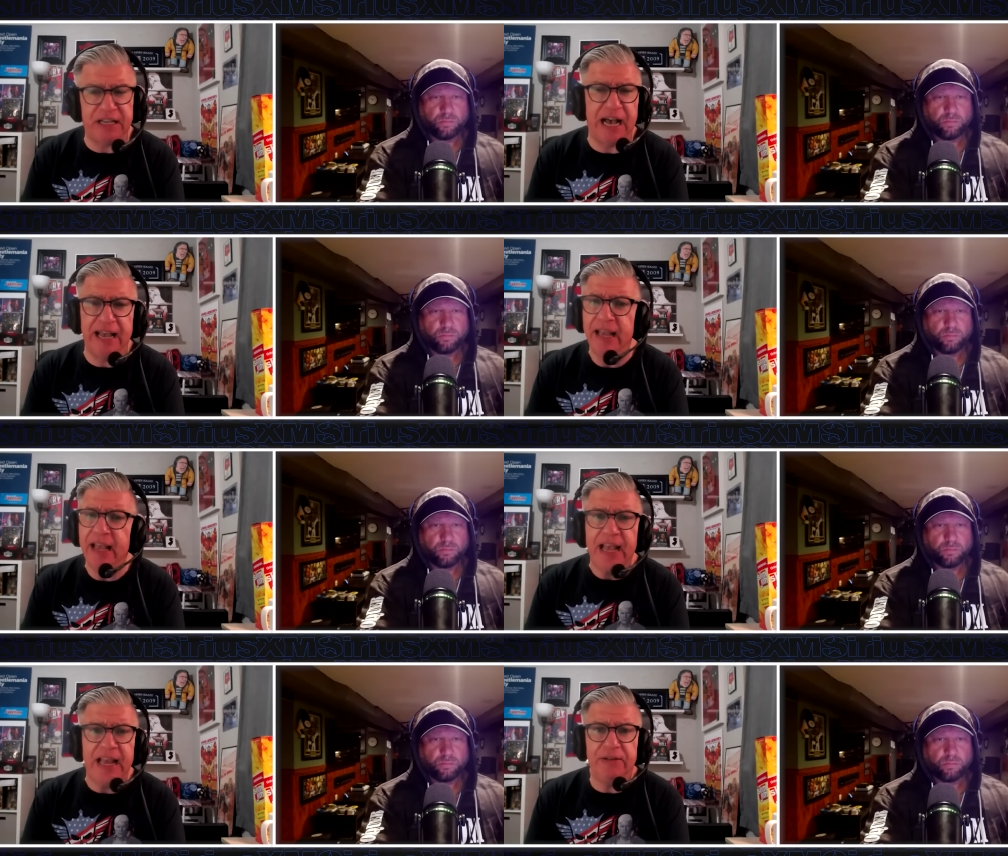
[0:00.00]
Speaker 1: guy.
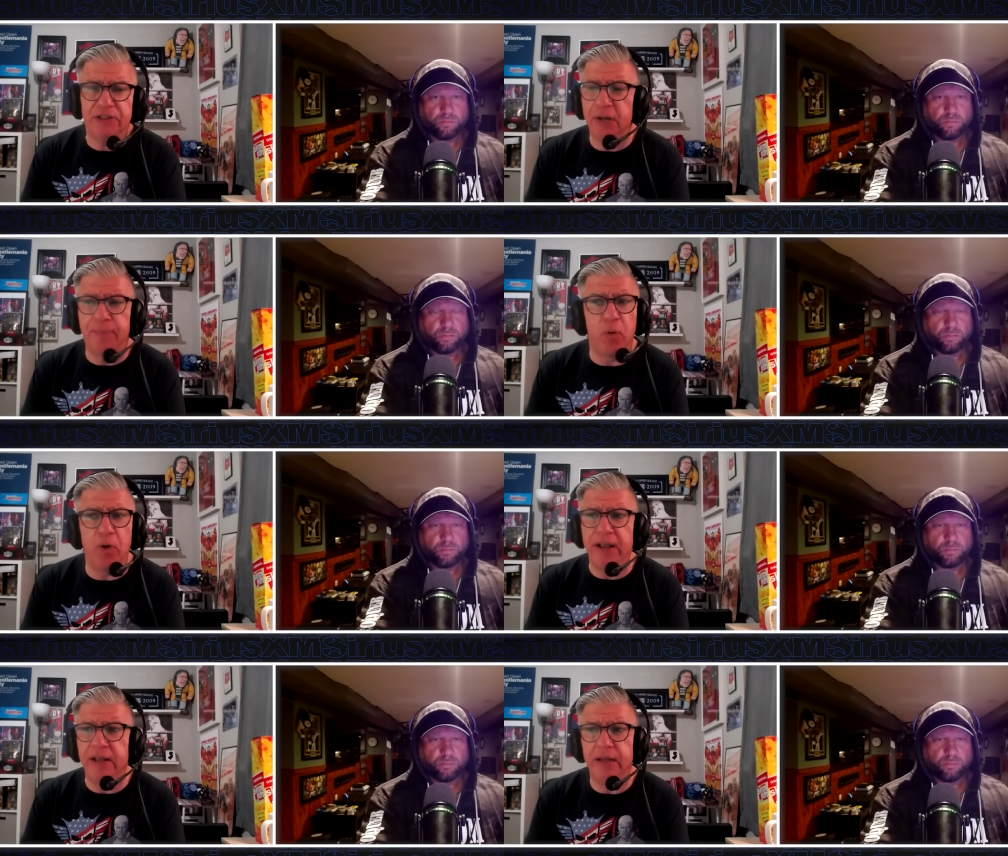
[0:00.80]
And to the
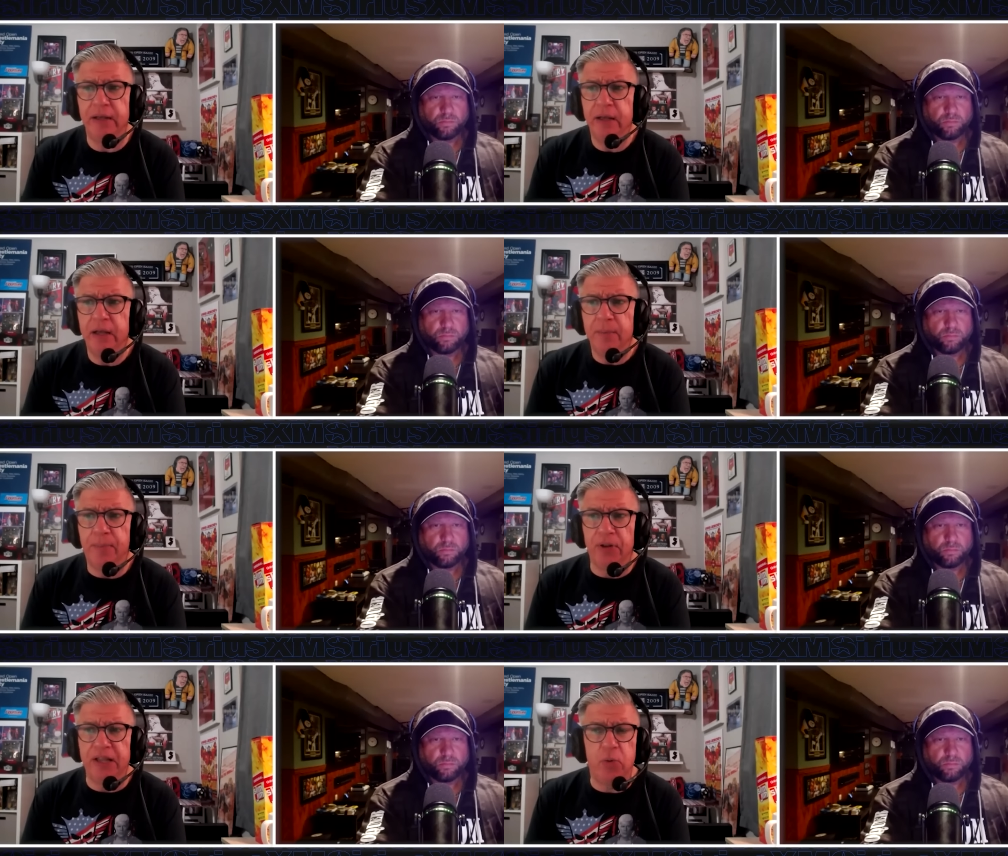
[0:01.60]
point,
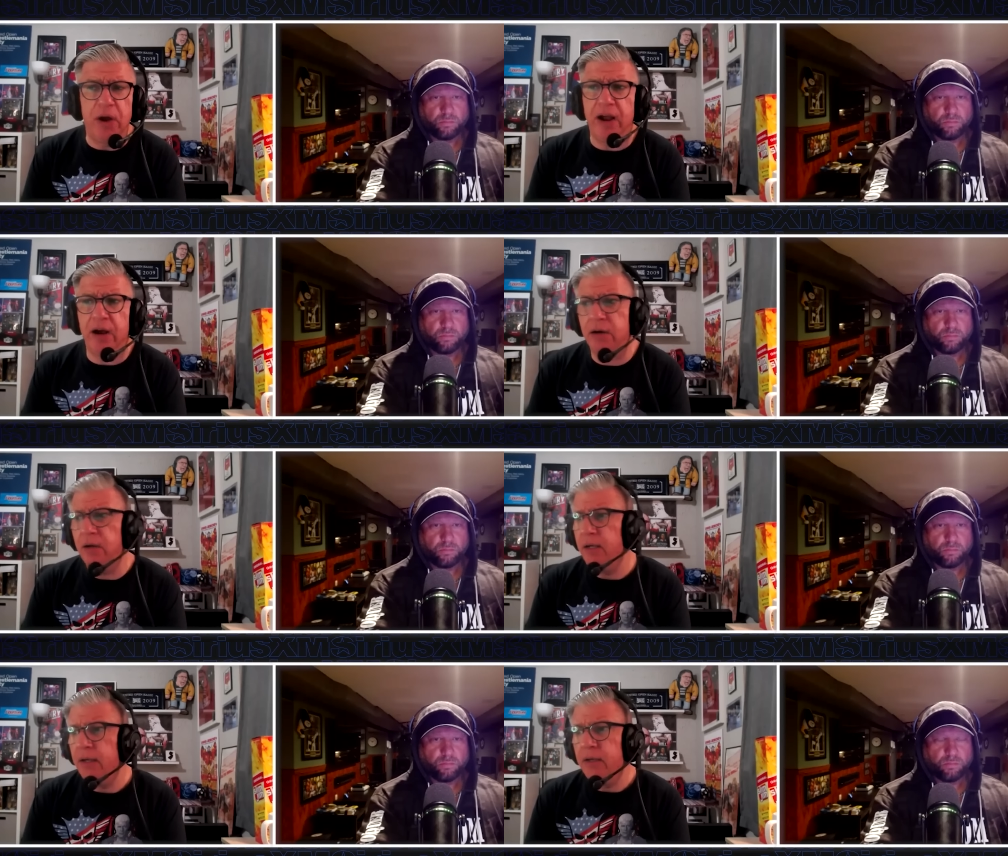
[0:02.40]
Bully,
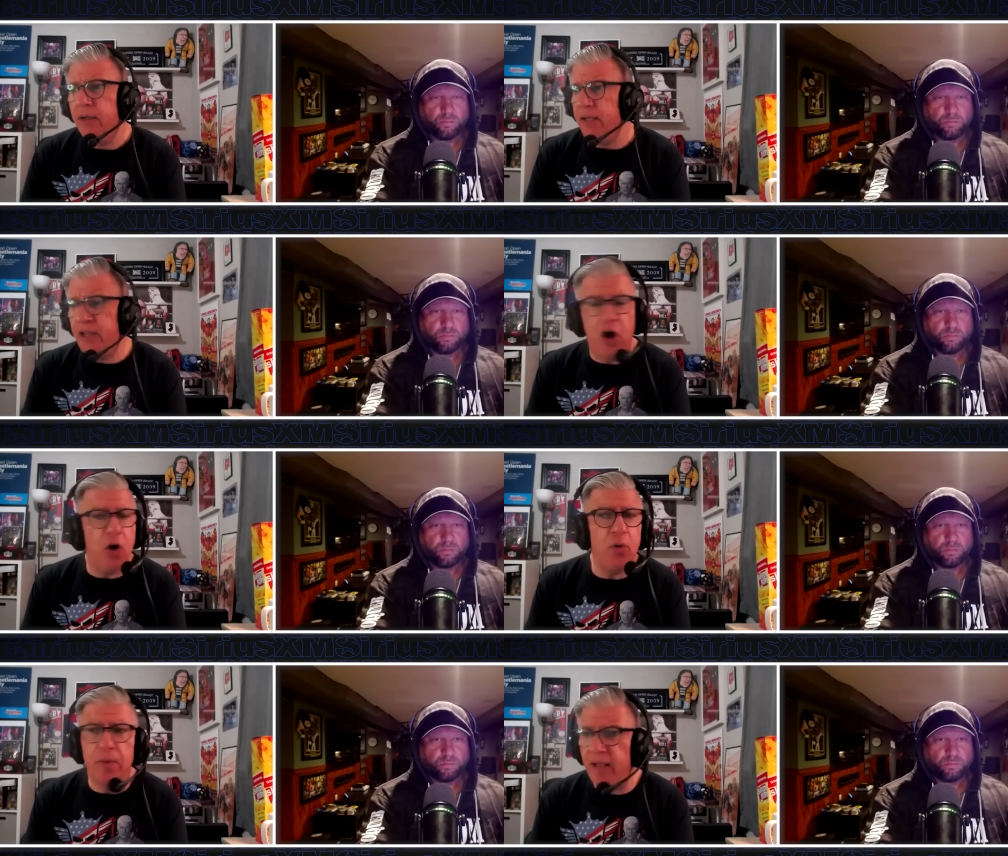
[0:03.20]
where, you
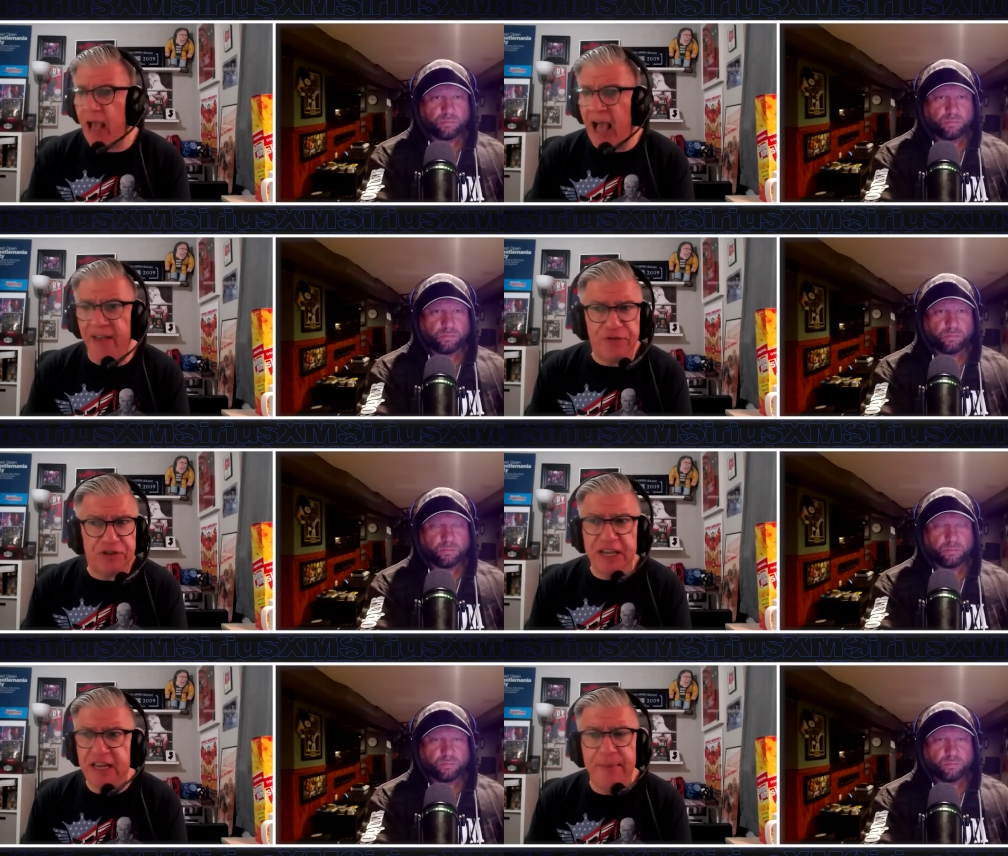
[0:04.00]
know, I've
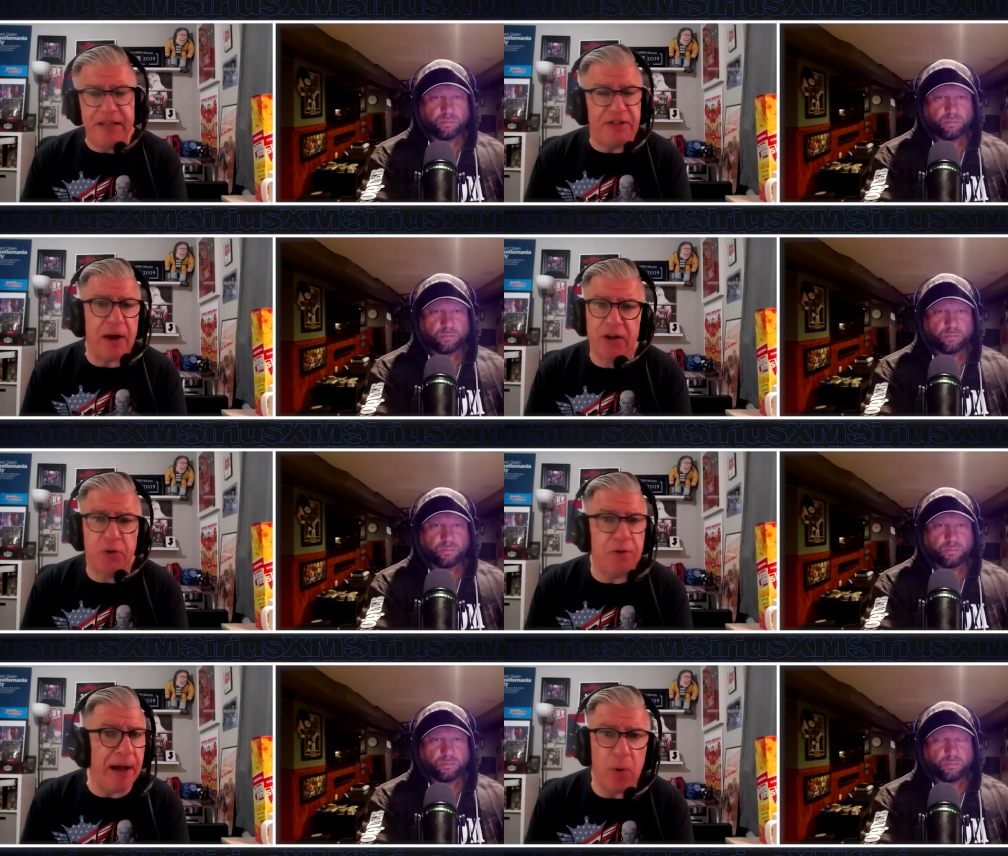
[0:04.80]
seen him
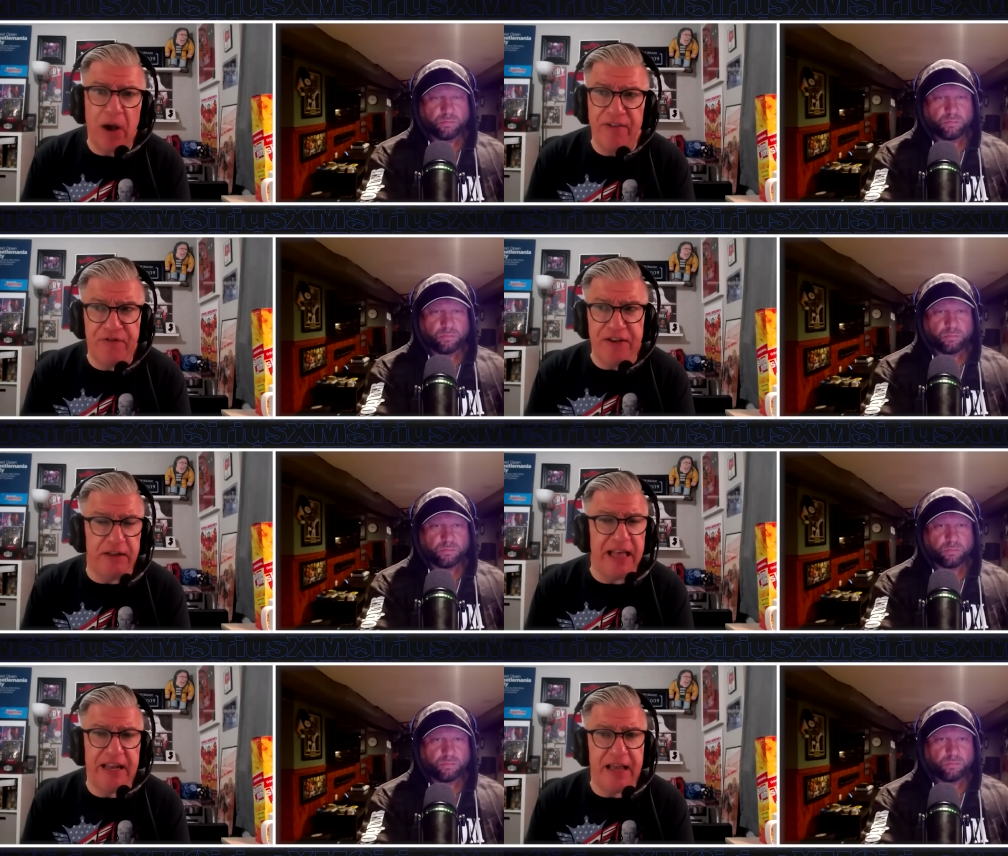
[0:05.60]
interact with my wife,
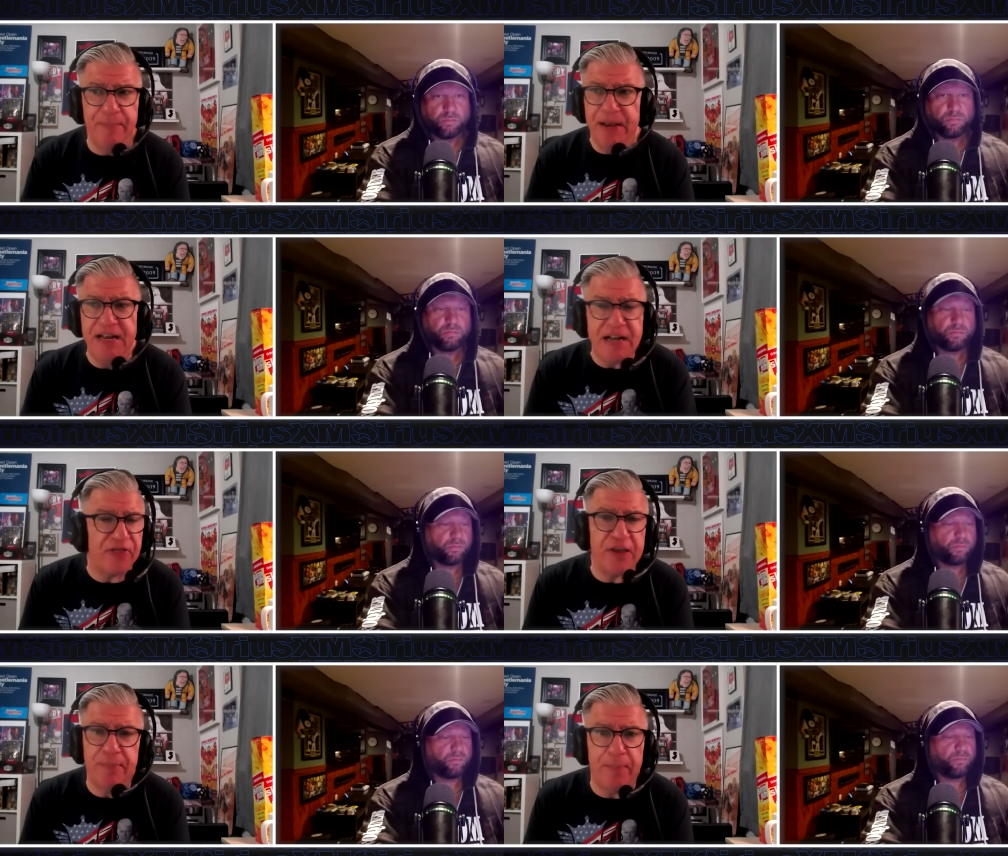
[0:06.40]
Violetta, and be
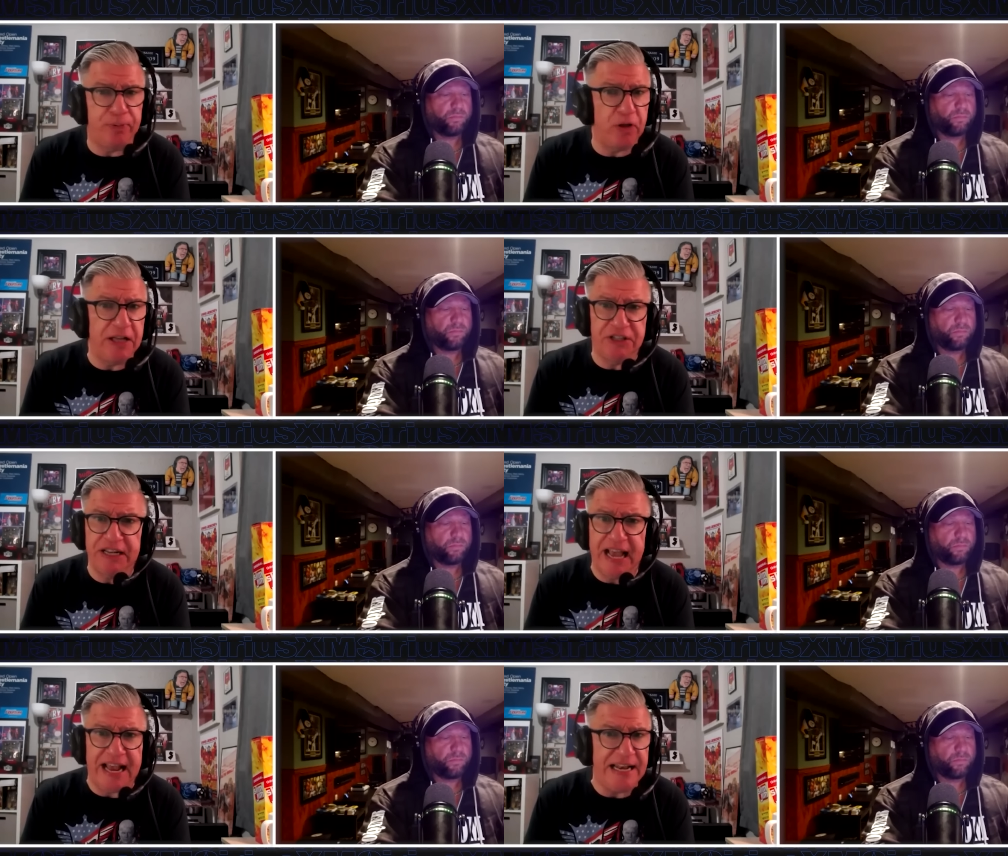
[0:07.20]
nothing but
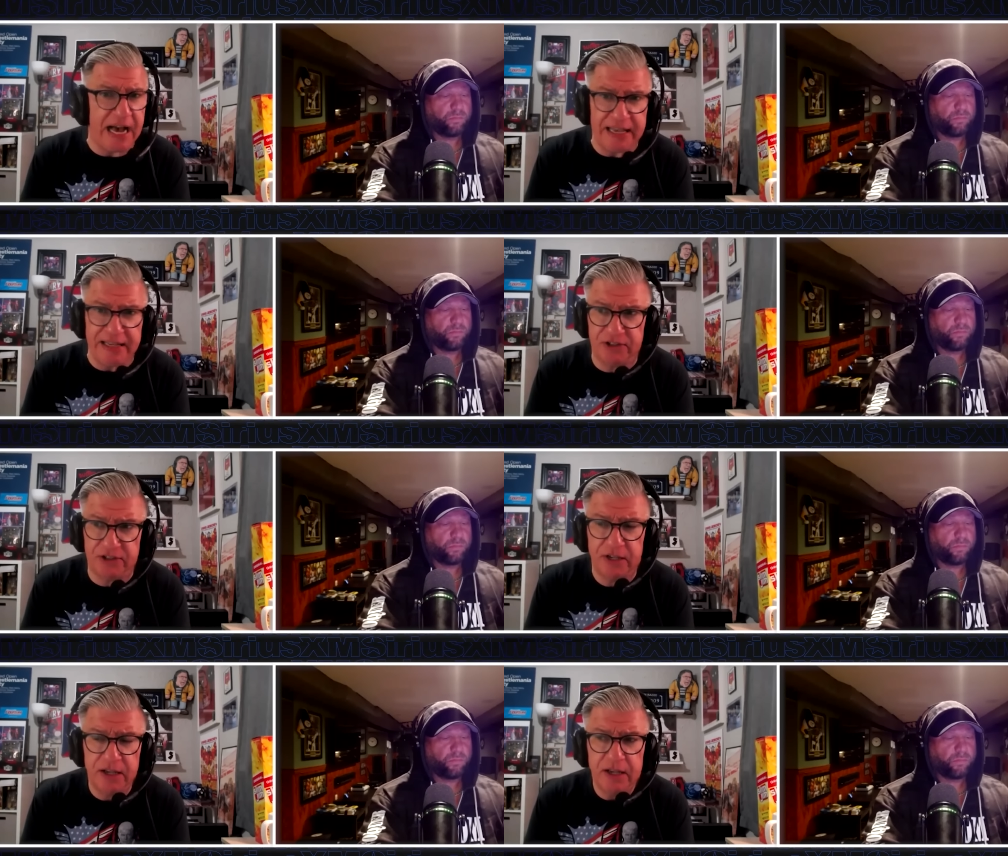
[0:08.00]
pleasant and nice.